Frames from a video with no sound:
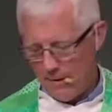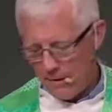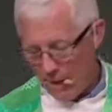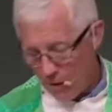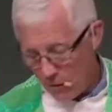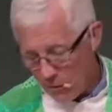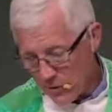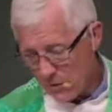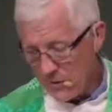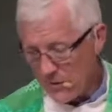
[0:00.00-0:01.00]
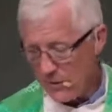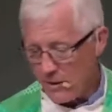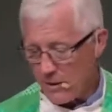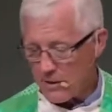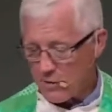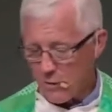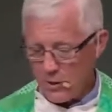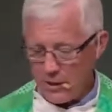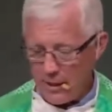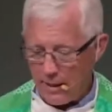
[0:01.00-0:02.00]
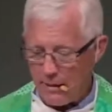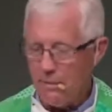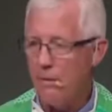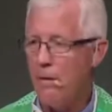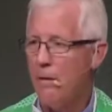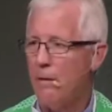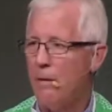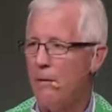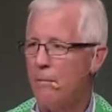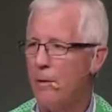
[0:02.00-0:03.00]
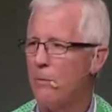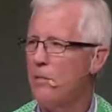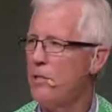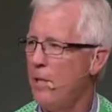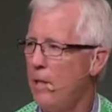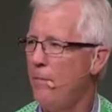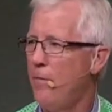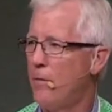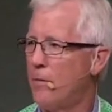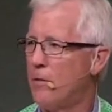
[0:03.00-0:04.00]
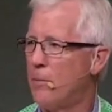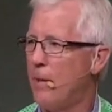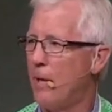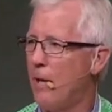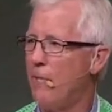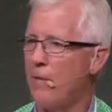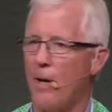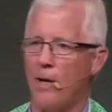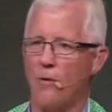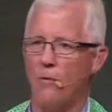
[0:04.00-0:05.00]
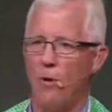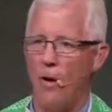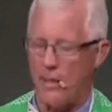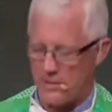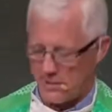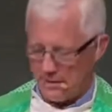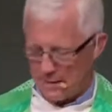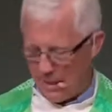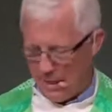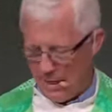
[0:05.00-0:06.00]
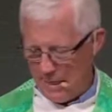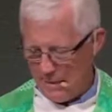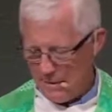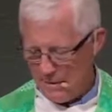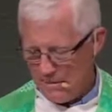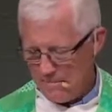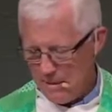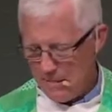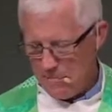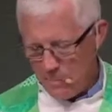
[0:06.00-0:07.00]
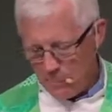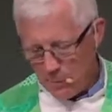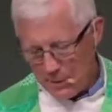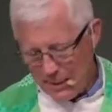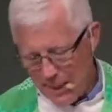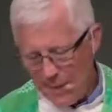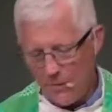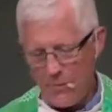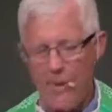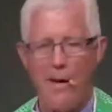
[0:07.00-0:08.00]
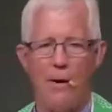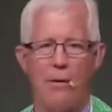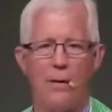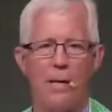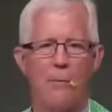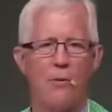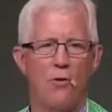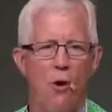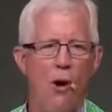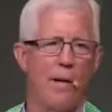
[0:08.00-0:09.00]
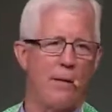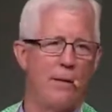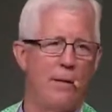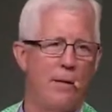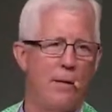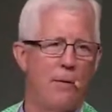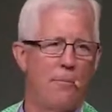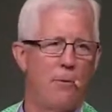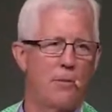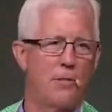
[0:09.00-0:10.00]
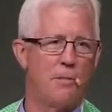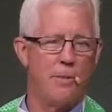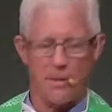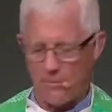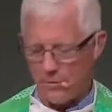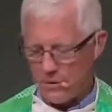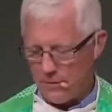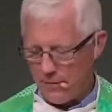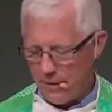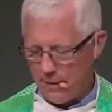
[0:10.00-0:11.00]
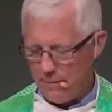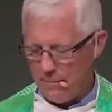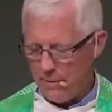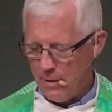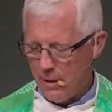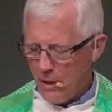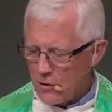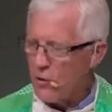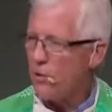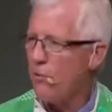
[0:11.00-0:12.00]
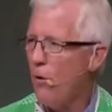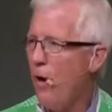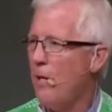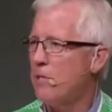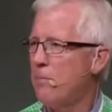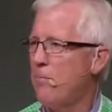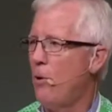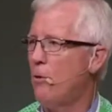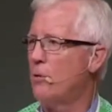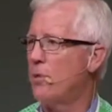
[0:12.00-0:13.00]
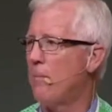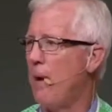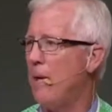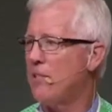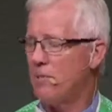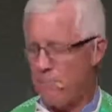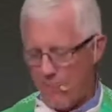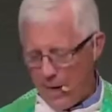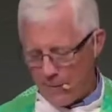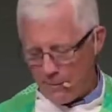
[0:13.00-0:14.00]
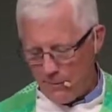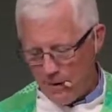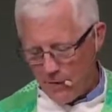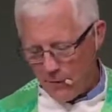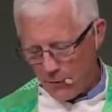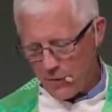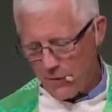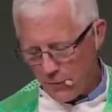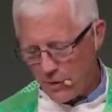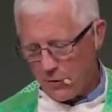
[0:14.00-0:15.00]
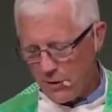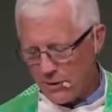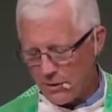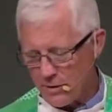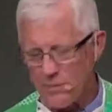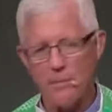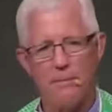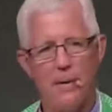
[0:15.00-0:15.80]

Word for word: Not only was it physically excruciating, but it was shameful to be left on a cross to die. People would gather around and they would taunt the person being crucified. So the cross posed a massive problem for those first Christians.